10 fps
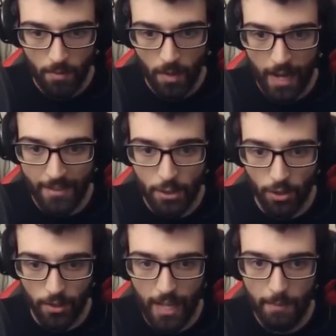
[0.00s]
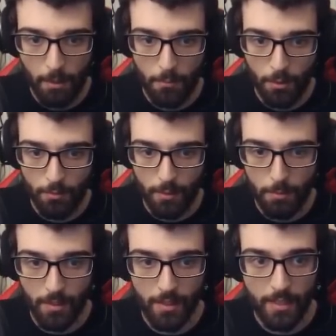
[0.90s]
I don't like my movement
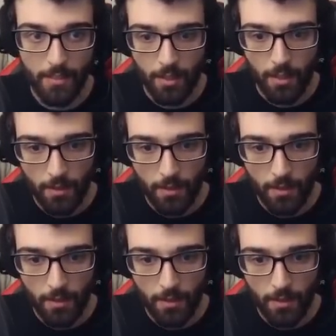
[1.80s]
abilities.